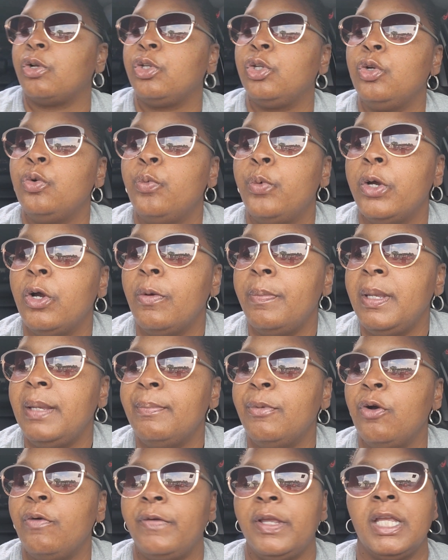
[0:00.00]
you will be
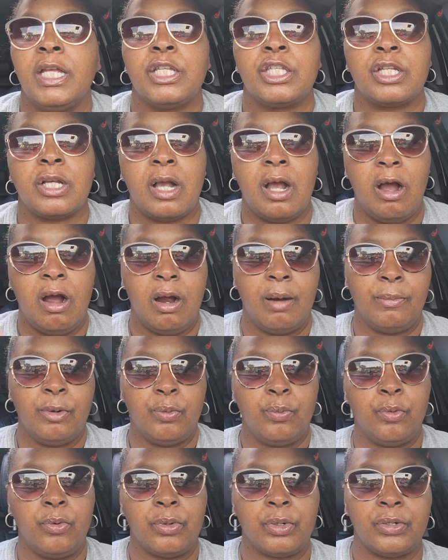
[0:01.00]
moving into calmer
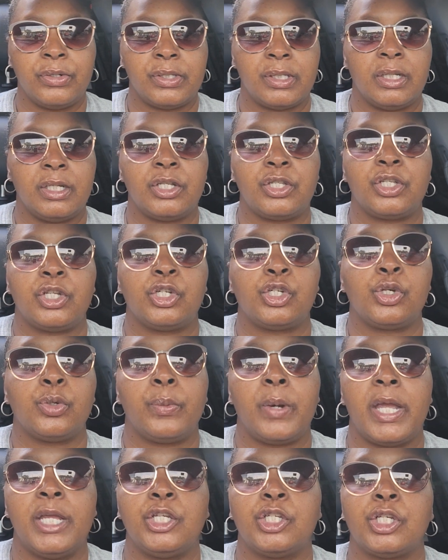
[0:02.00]
waters in a
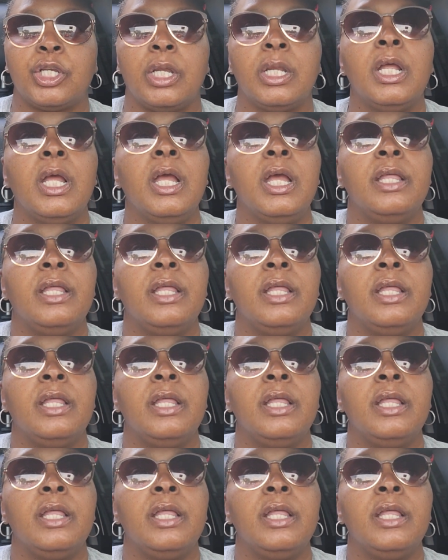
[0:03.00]
situation.